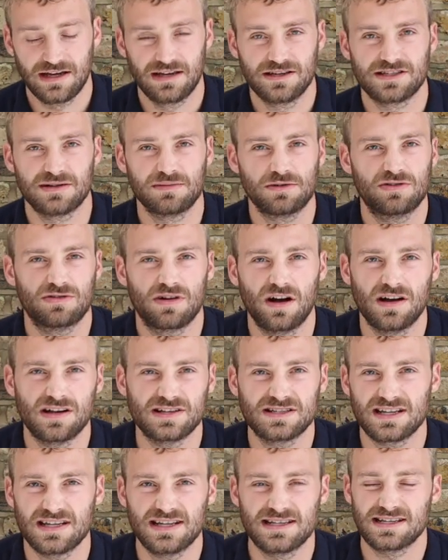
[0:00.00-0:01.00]
some
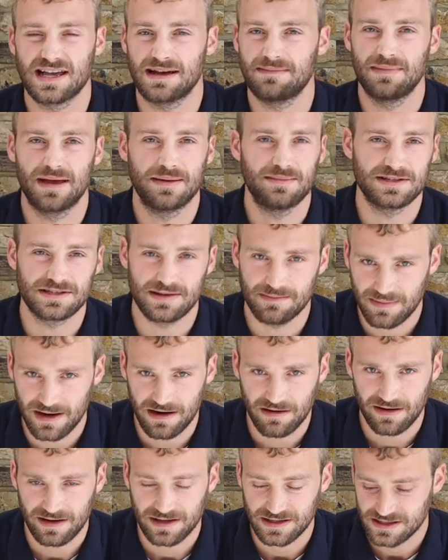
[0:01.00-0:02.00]
grasses, and maybe some
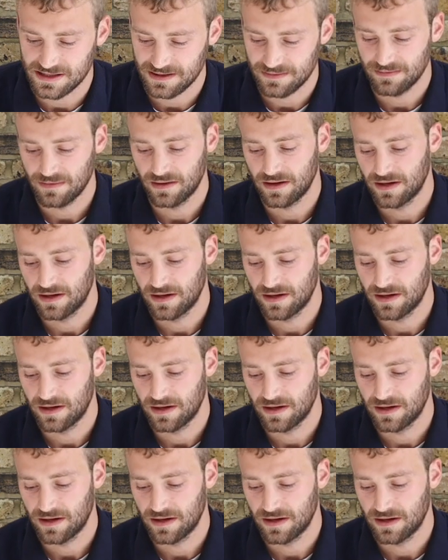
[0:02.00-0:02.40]
berries.